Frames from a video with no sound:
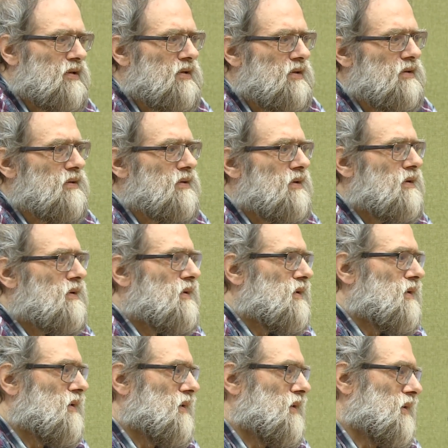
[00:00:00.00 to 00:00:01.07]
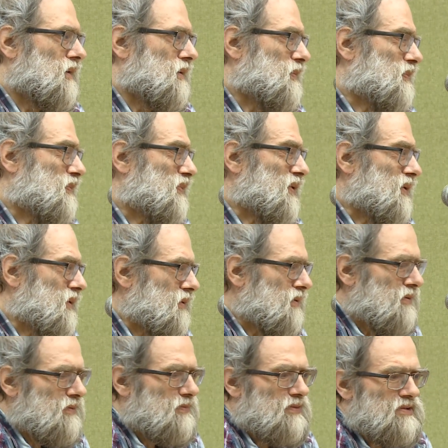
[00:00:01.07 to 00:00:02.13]
here uh,
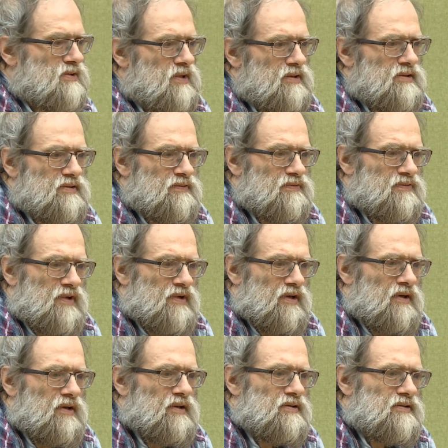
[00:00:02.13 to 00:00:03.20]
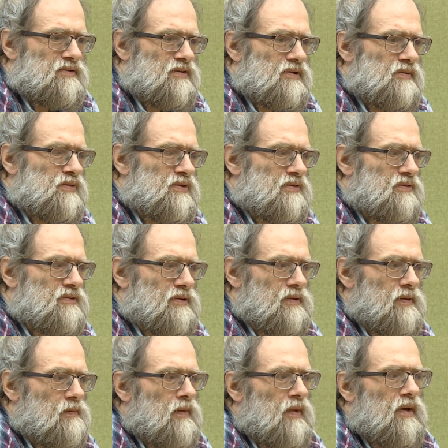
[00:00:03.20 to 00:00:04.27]
Pollock represents a fairly extreme school
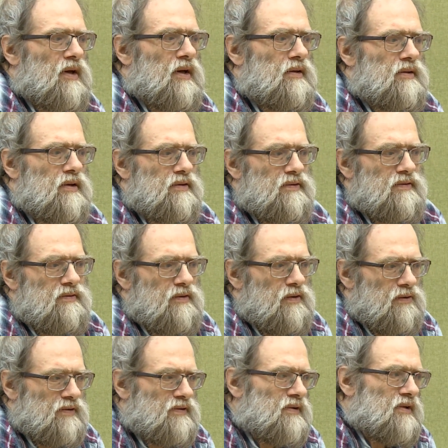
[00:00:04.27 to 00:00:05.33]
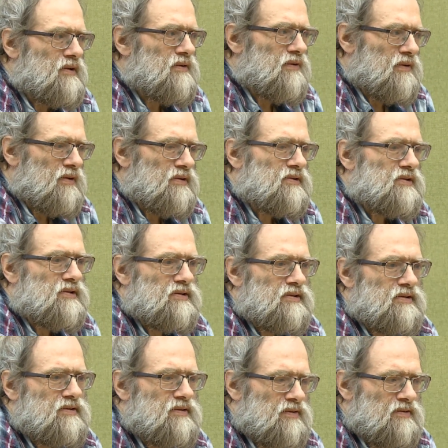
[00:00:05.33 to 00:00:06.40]
and that other
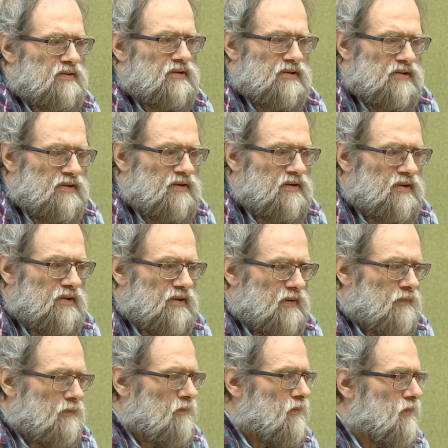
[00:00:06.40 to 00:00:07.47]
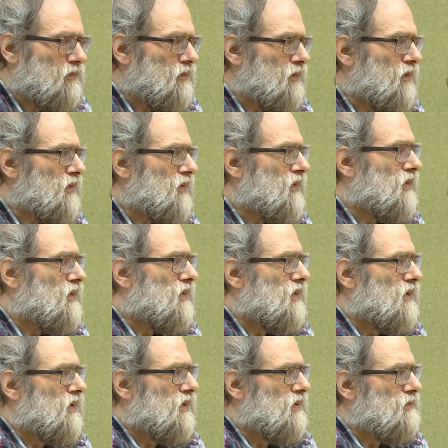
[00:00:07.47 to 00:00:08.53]
Indologists disagree.
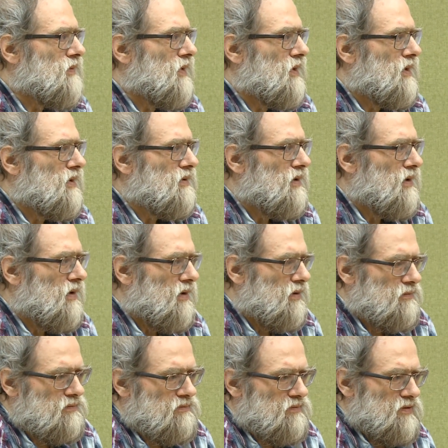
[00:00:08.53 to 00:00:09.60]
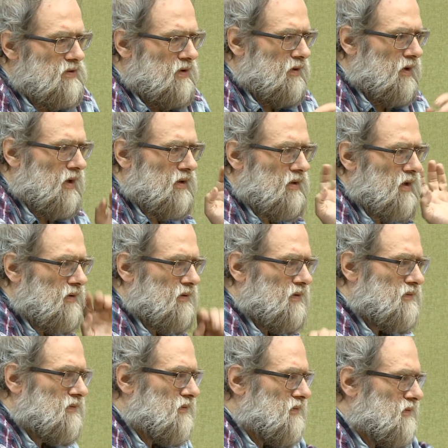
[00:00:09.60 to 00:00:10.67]
Um, and, uh, you know, I
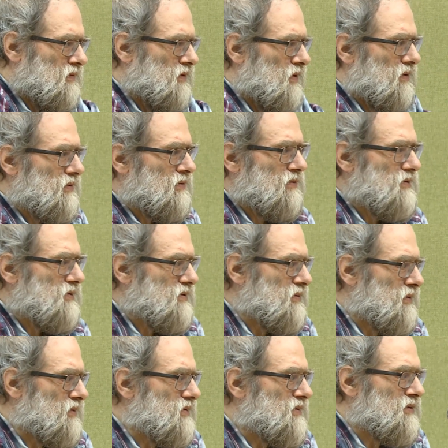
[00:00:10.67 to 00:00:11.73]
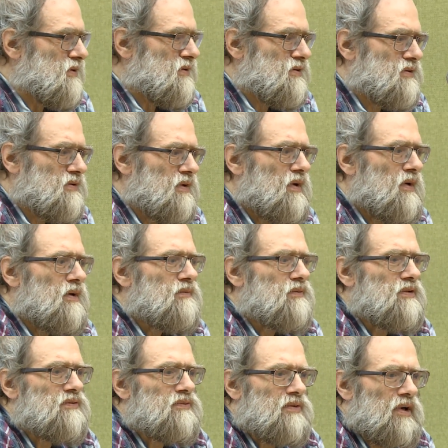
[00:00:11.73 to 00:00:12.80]
cannot go through this whole discussion,
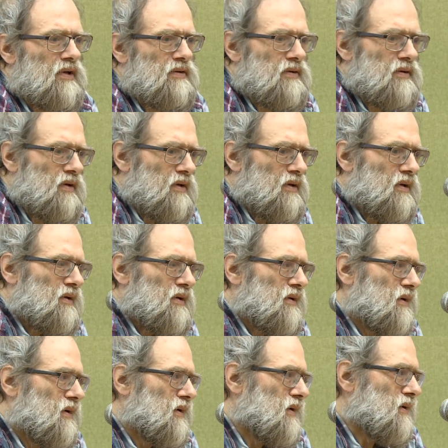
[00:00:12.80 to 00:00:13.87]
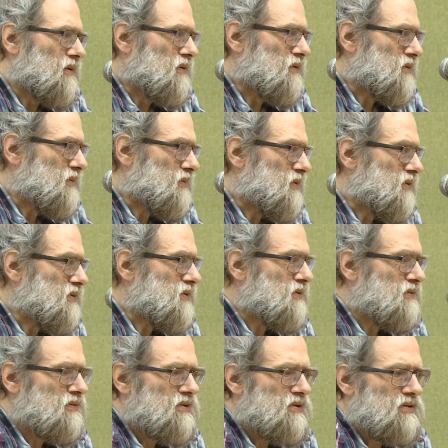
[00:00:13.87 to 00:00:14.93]
but one uh,
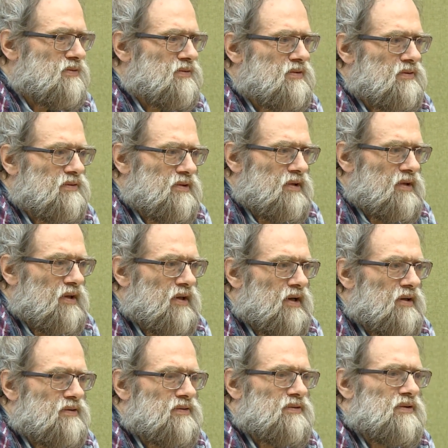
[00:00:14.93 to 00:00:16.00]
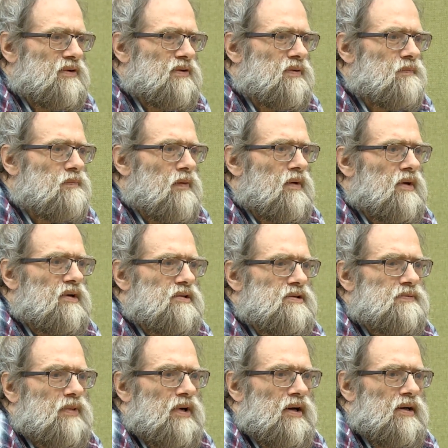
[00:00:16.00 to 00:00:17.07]
contribution which you will really care to know is
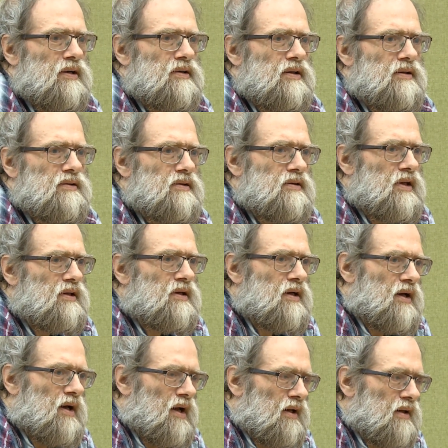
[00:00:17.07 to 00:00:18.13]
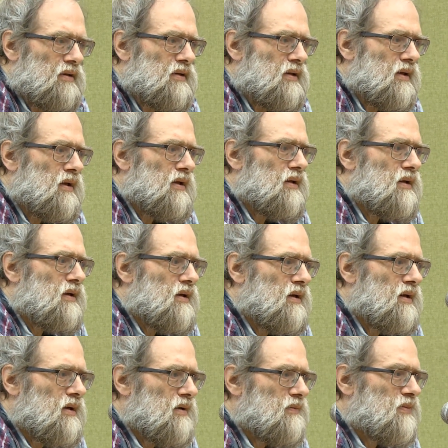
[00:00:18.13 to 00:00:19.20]
by Nick Allen,
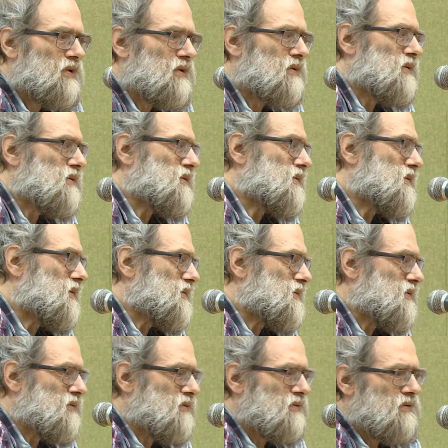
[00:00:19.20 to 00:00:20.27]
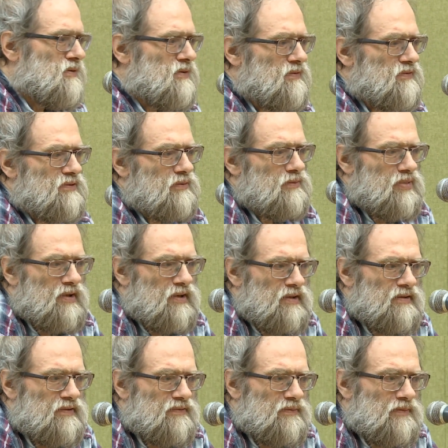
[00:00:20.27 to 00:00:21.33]
a British uh, student of
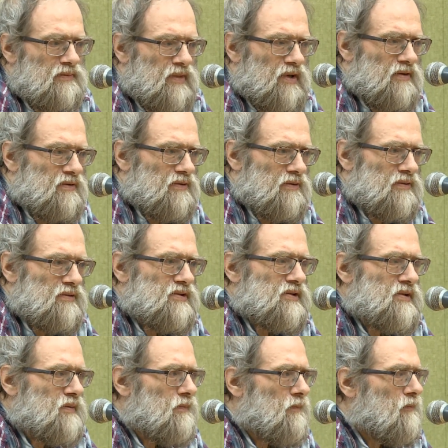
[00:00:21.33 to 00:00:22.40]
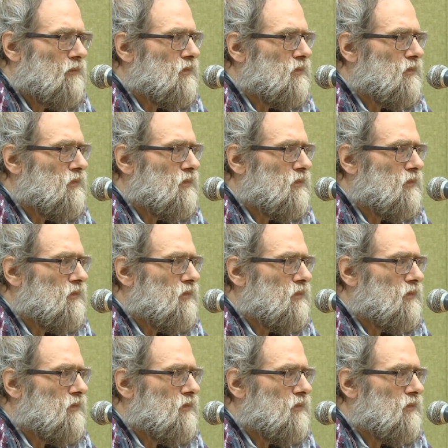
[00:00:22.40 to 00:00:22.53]
comparative mythology.